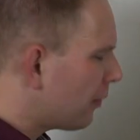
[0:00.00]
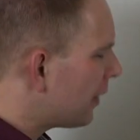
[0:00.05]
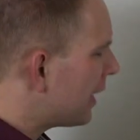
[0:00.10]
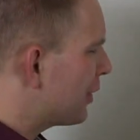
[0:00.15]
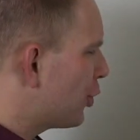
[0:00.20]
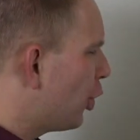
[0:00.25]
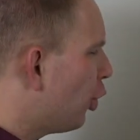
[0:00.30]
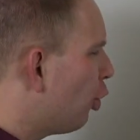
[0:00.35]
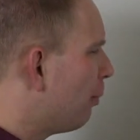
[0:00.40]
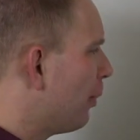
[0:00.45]

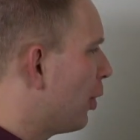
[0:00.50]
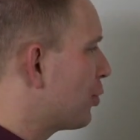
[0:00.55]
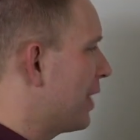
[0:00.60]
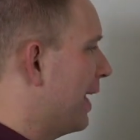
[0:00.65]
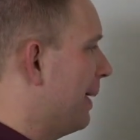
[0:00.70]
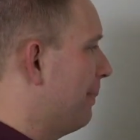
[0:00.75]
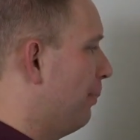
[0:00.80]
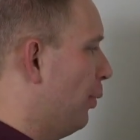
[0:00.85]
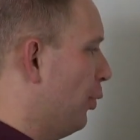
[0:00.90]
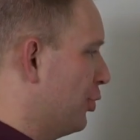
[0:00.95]
it's almost
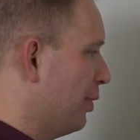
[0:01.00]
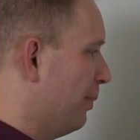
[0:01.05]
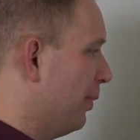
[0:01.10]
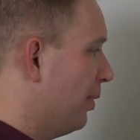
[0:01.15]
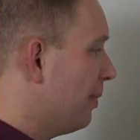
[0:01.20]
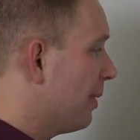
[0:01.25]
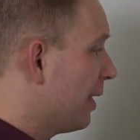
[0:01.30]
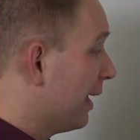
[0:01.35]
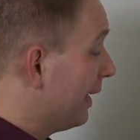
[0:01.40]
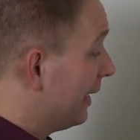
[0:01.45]

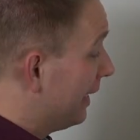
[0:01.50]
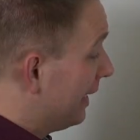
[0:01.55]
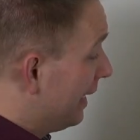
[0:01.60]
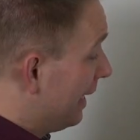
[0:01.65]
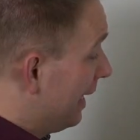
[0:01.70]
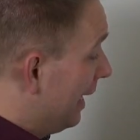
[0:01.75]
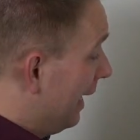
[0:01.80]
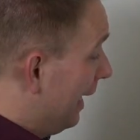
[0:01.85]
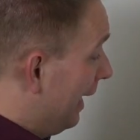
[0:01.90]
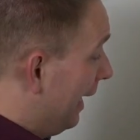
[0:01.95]
impossible.
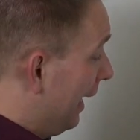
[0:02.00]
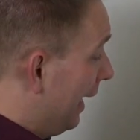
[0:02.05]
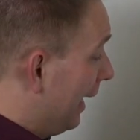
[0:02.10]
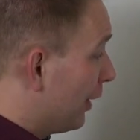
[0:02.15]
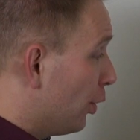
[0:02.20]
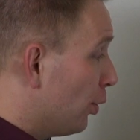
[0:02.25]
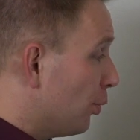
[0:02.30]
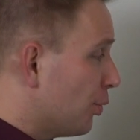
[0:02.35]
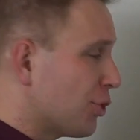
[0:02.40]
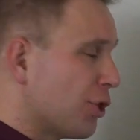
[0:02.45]
Uh, and
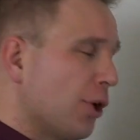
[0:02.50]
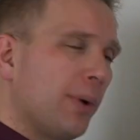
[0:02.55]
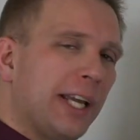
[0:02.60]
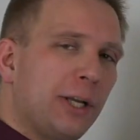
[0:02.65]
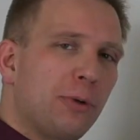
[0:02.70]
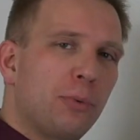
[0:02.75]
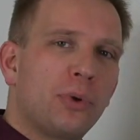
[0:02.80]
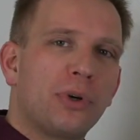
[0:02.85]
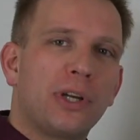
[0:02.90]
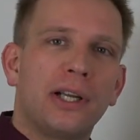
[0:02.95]
also
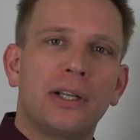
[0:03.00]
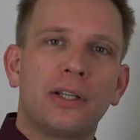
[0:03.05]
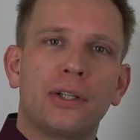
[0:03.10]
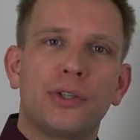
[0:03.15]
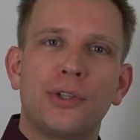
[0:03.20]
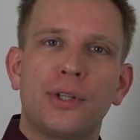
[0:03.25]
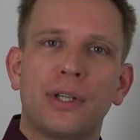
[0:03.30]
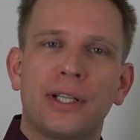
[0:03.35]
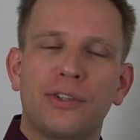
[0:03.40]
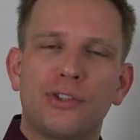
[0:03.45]
it will
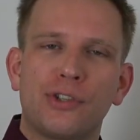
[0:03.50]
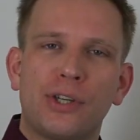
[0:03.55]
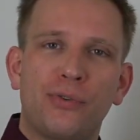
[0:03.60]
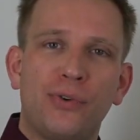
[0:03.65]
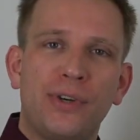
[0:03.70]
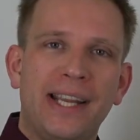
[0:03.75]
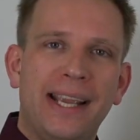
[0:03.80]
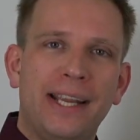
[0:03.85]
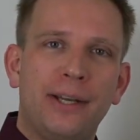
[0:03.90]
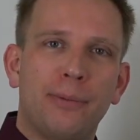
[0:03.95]

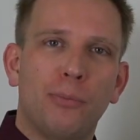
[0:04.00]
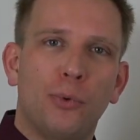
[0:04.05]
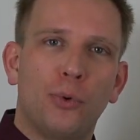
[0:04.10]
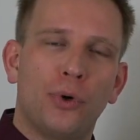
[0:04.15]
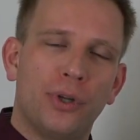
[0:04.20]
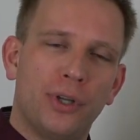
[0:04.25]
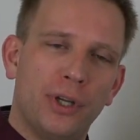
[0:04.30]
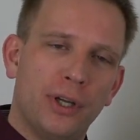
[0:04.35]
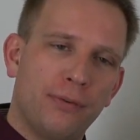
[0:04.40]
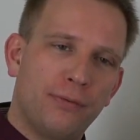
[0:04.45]
create
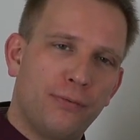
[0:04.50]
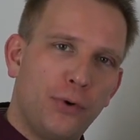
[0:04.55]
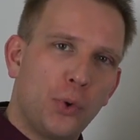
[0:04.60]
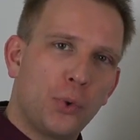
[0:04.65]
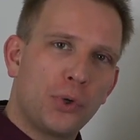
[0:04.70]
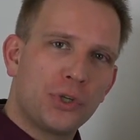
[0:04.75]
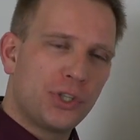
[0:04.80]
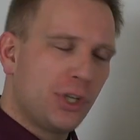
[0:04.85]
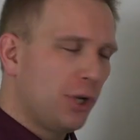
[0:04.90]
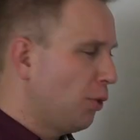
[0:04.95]
more a
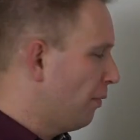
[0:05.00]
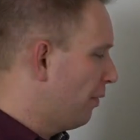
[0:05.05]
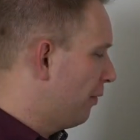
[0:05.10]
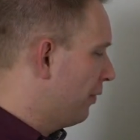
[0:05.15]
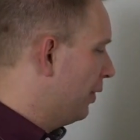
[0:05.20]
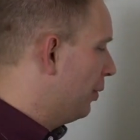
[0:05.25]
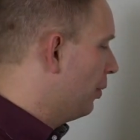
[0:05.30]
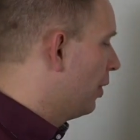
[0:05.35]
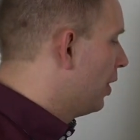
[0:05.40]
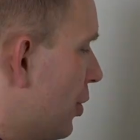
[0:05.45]
focused
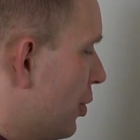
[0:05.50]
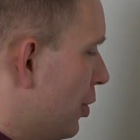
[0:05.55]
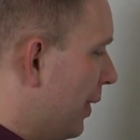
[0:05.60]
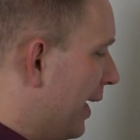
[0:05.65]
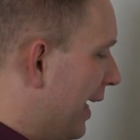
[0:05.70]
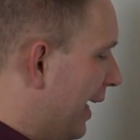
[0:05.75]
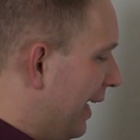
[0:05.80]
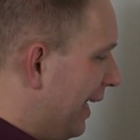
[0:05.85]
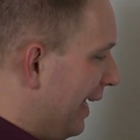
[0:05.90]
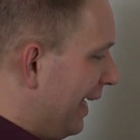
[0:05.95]
overview. So
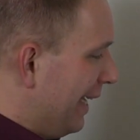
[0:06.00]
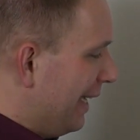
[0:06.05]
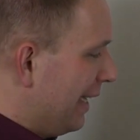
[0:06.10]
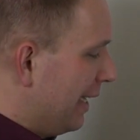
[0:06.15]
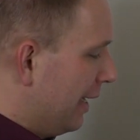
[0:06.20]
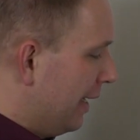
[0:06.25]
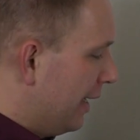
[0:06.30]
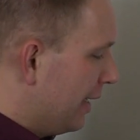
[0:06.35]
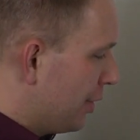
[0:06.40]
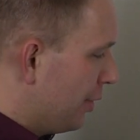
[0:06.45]
again, in
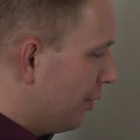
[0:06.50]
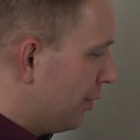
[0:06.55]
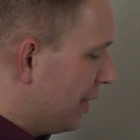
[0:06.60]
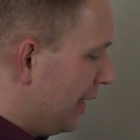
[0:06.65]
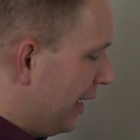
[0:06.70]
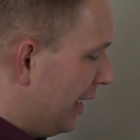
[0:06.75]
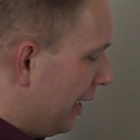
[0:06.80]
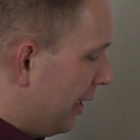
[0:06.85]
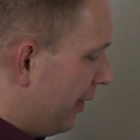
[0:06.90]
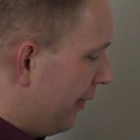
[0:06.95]
this, you
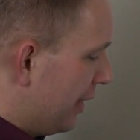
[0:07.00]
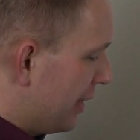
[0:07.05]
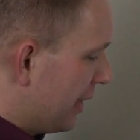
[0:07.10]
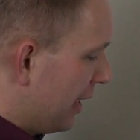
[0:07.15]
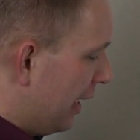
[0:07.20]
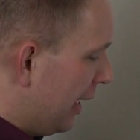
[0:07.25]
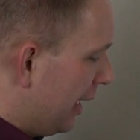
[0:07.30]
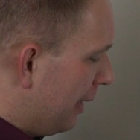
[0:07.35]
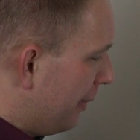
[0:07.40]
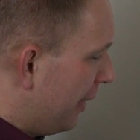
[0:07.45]
see that there is a
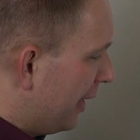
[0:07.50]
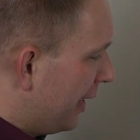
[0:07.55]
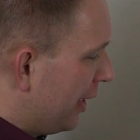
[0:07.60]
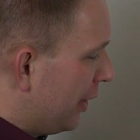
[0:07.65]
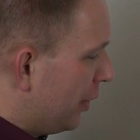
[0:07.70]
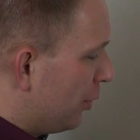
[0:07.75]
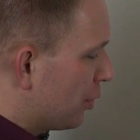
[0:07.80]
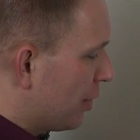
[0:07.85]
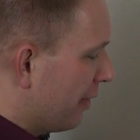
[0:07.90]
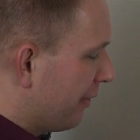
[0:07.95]
limited
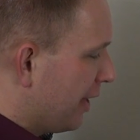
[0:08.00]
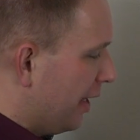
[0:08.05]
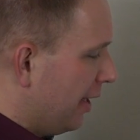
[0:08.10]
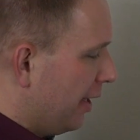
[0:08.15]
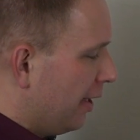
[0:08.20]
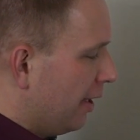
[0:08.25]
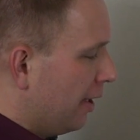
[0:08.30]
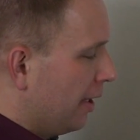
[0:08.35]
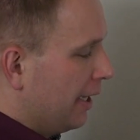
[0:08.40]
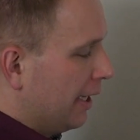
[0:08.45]
use of
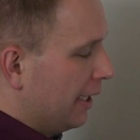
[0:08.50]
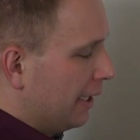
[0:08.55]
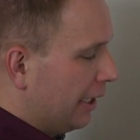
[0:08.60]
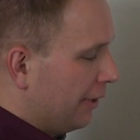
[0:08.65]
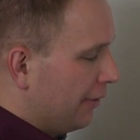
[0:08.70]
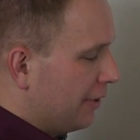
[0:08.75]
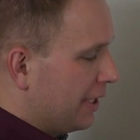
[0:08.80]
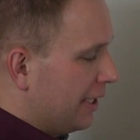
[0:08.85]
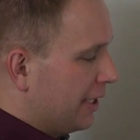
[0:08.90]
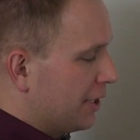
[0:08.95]
color. There
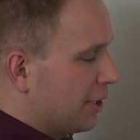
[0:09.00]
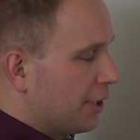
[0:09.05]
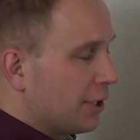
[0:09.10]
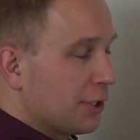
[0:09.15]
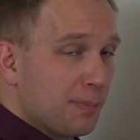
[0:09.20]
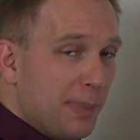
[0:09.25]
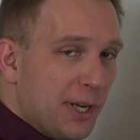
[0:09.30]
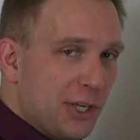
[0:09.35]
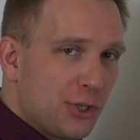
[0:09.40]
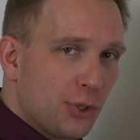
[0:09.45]
is this
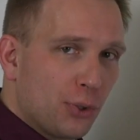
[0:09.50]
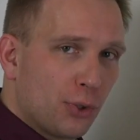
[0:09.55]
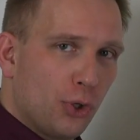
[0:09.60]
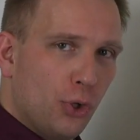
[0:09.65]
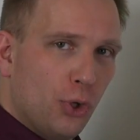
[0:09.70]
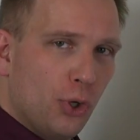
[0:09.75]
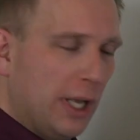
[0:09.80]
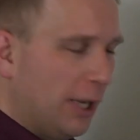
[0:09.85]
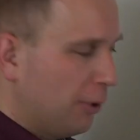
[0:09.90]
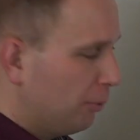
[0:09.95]
special
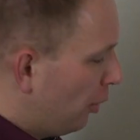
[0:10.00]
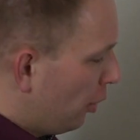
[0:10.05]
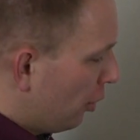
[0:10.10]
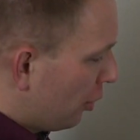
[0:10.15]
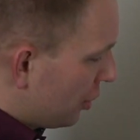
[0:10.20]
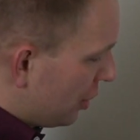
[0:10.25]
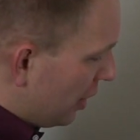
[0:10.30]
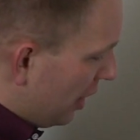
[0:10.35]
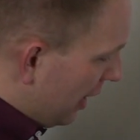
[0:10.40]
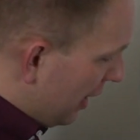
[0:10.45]
callout
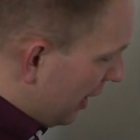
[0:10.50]
box